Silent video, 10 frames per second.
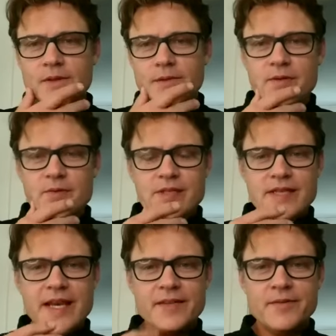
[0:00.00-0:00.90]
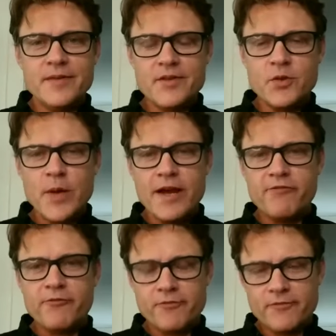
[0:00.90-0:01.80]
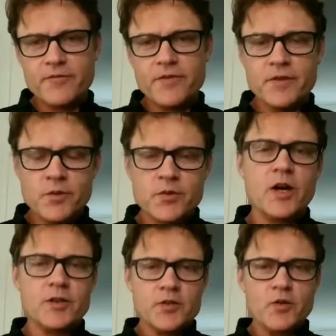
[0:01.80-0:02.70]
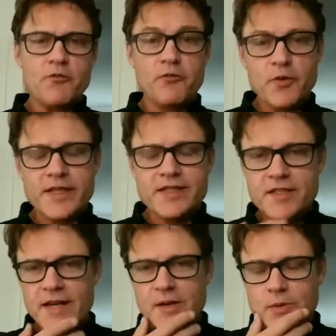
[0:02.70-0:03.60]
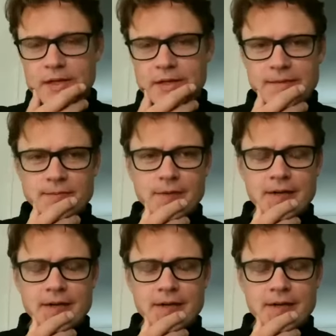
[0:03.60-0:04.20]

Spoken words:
You said you talked to your friends in Iran,